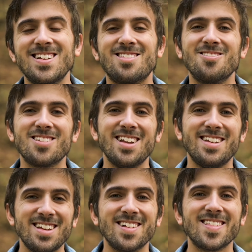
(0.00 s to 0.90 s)
at those
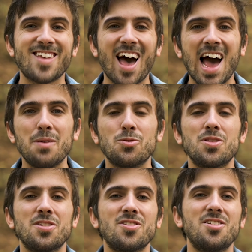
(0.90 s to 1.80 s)
ideal times when
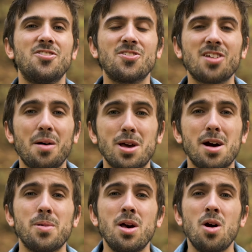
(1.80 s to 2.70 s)
the sun is just coming up